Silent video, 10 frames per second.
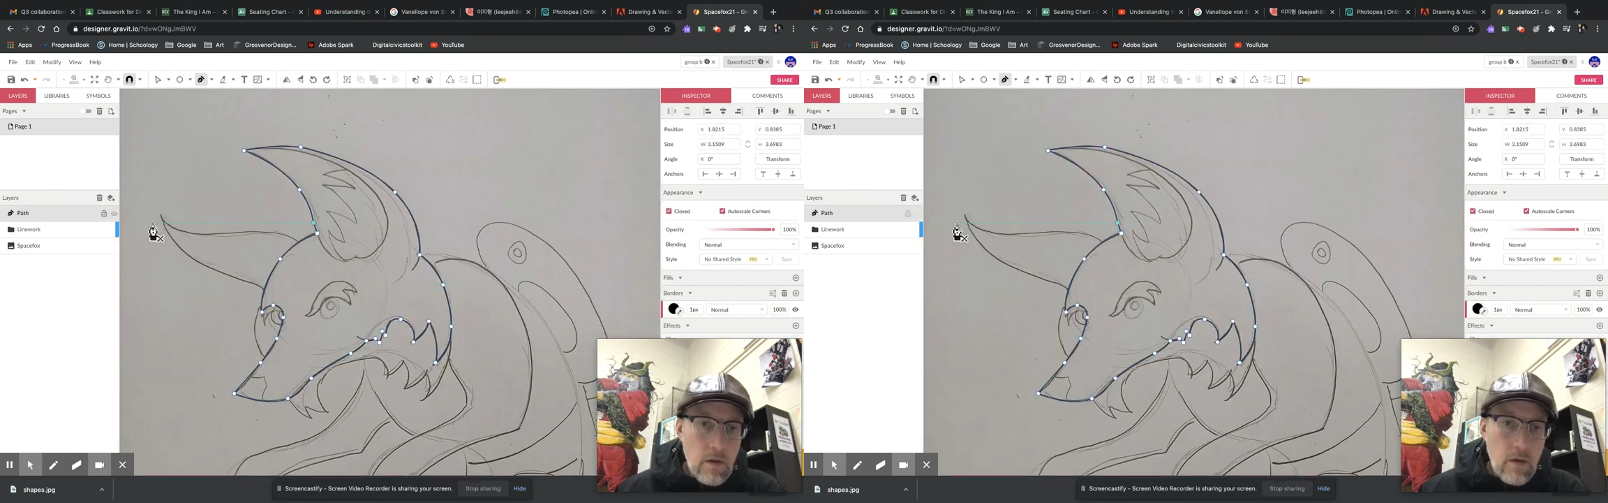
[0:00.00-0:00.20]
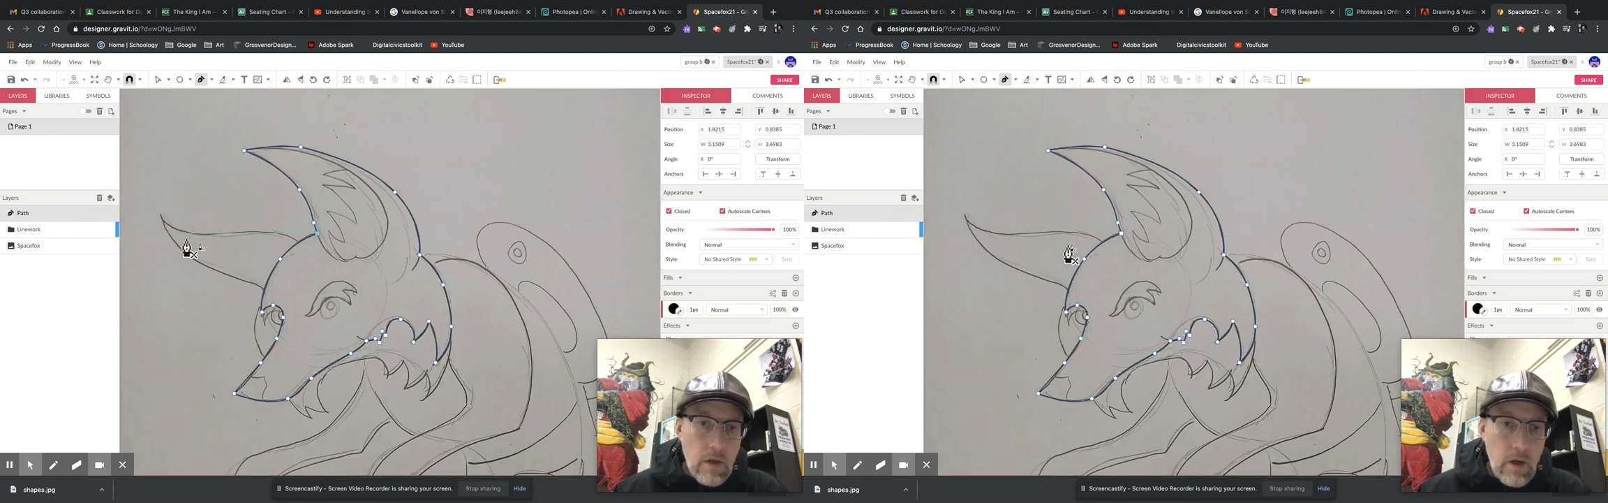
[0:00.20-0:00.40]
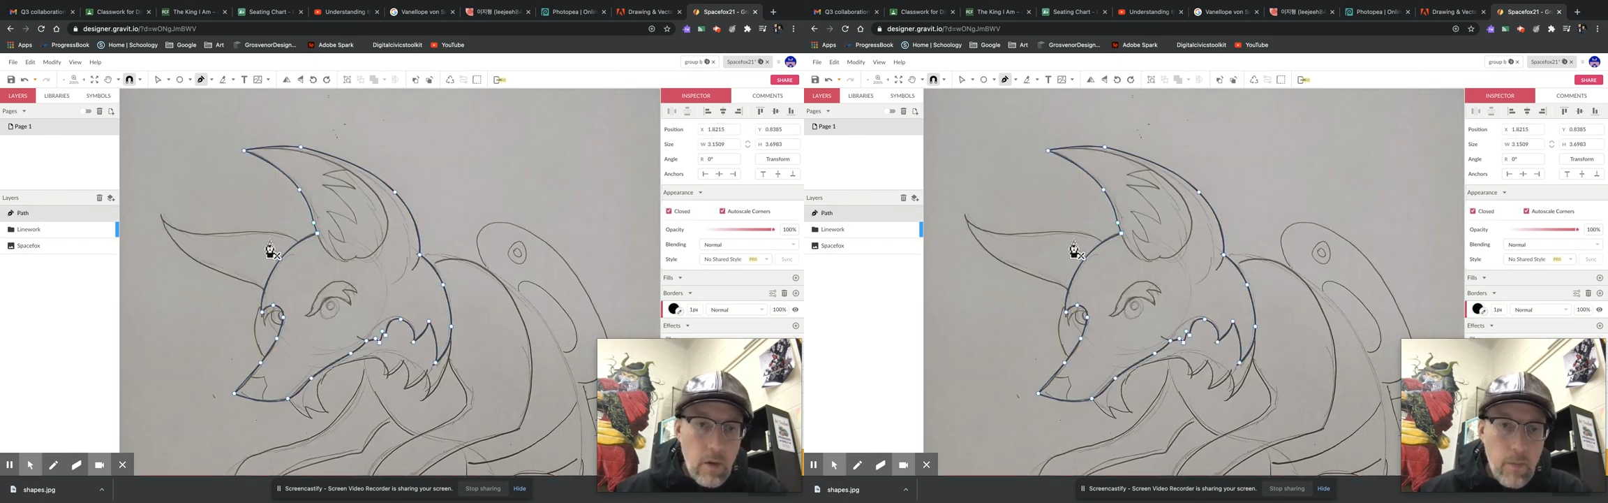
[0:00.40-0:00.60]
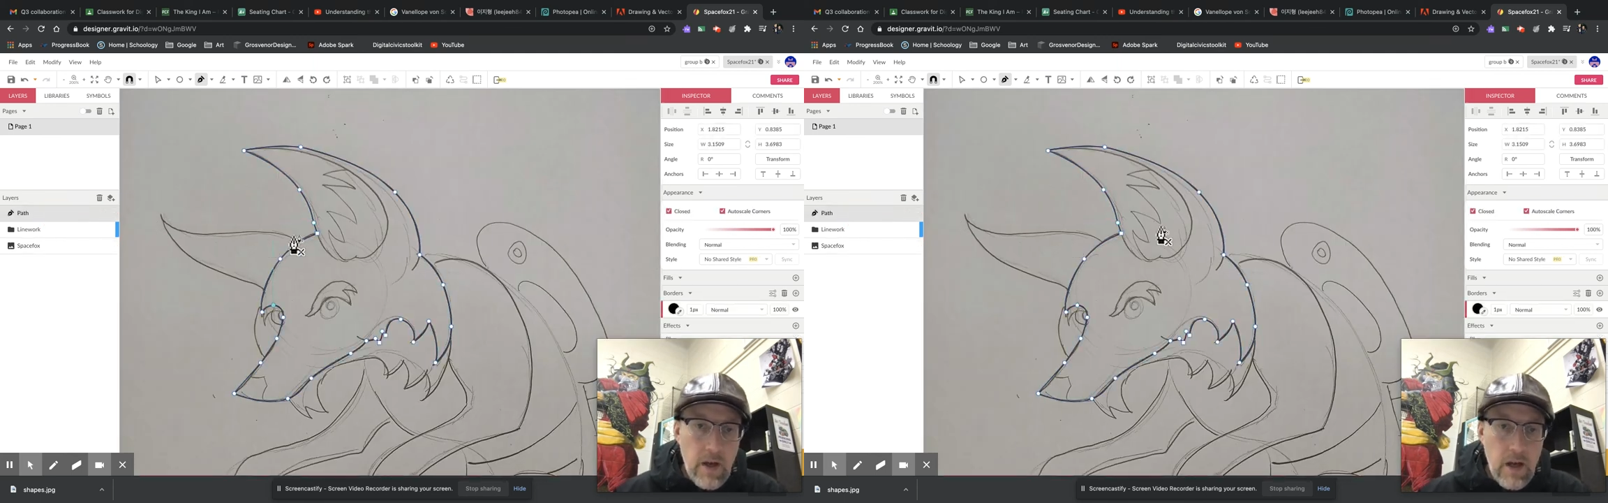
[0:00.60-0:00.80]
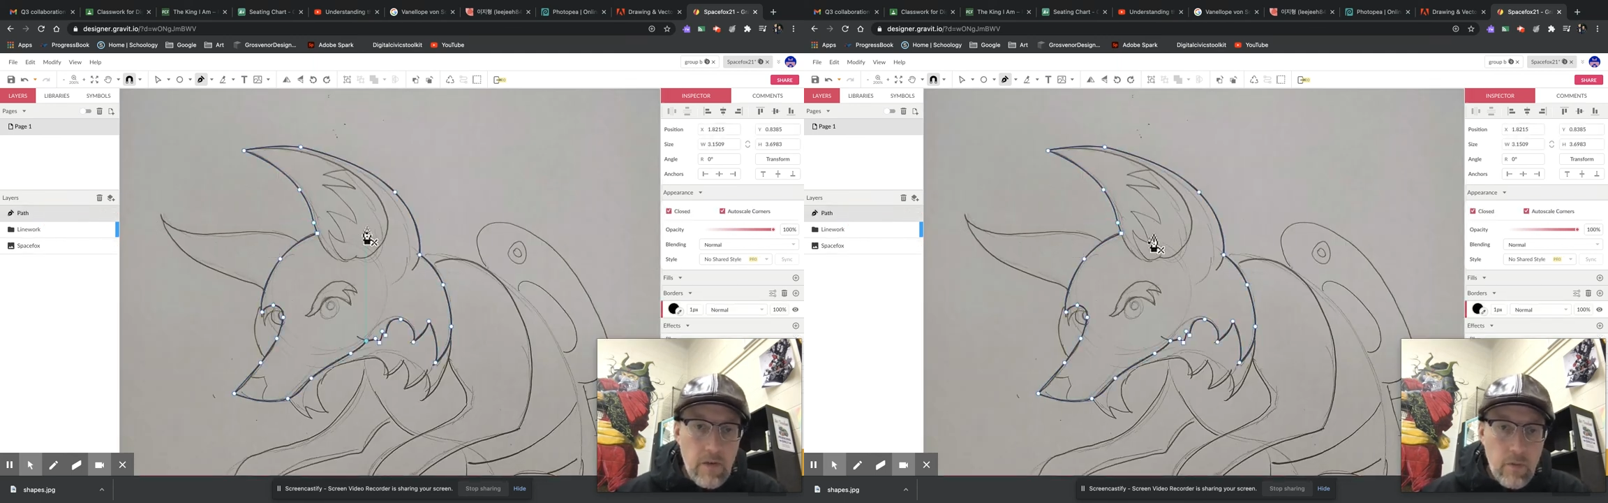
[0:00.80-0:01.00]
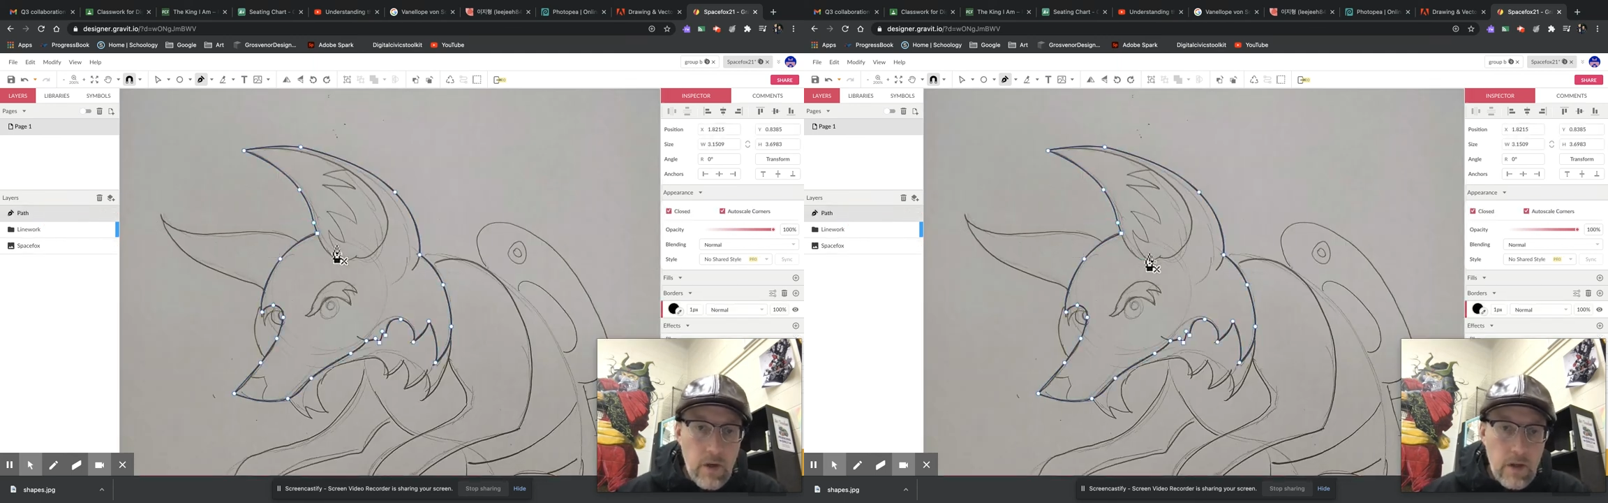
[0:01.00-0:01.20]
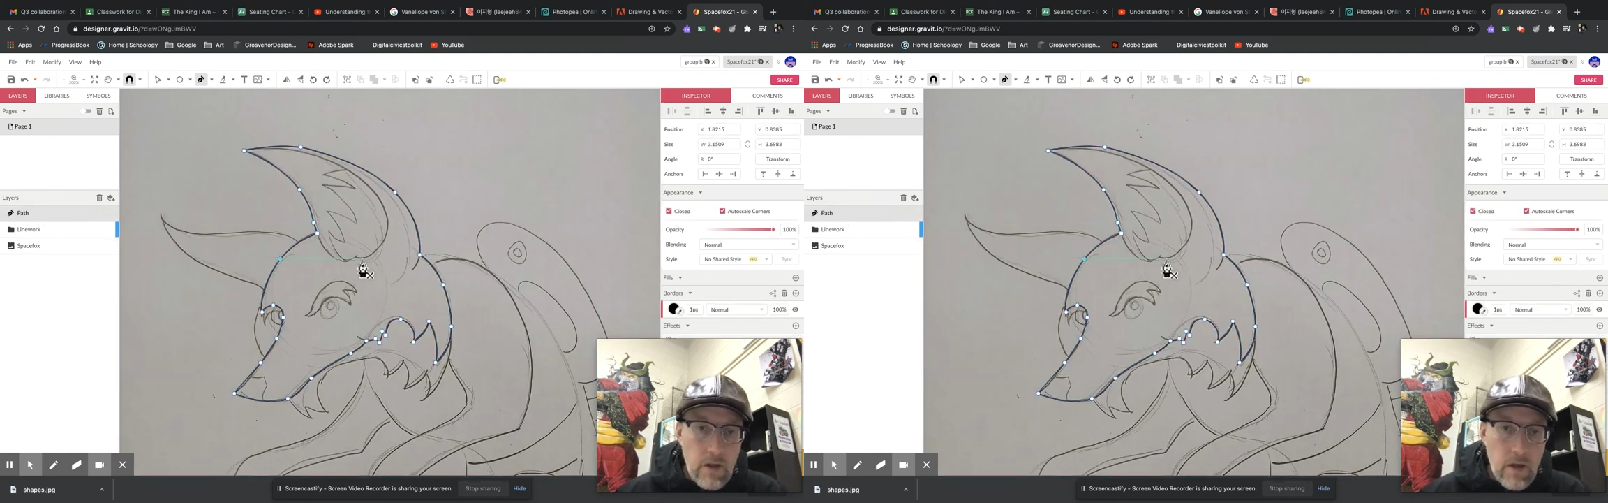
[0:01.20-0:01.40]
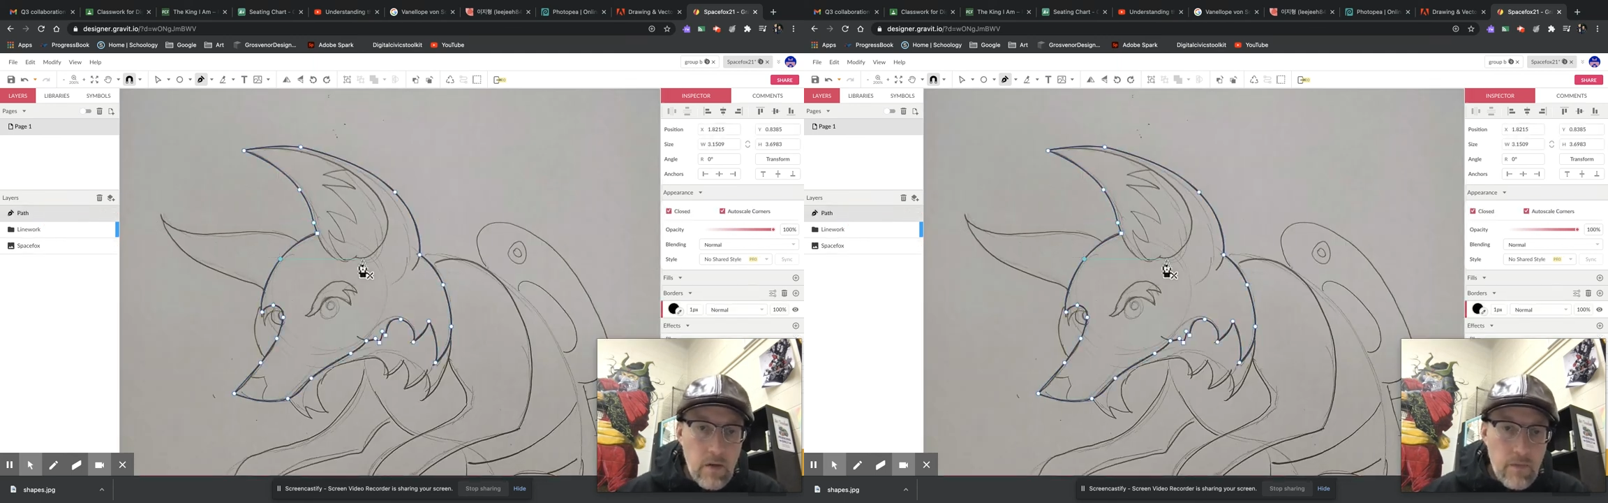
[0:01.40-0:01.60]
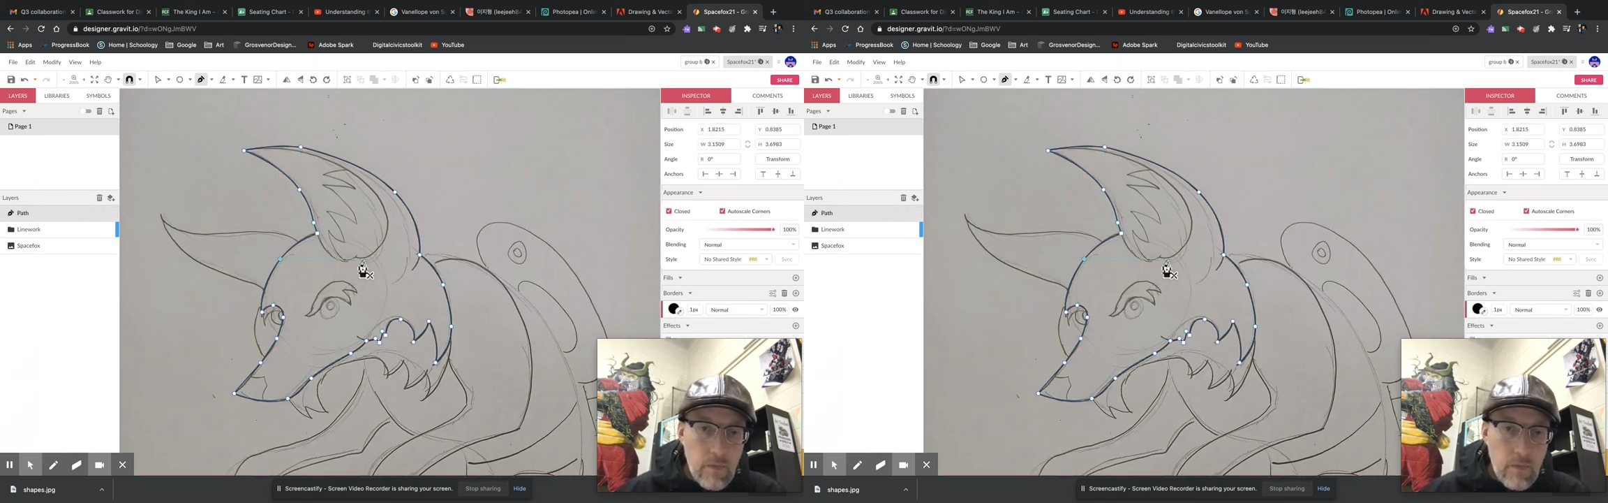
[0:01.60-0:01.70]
Got our path right there.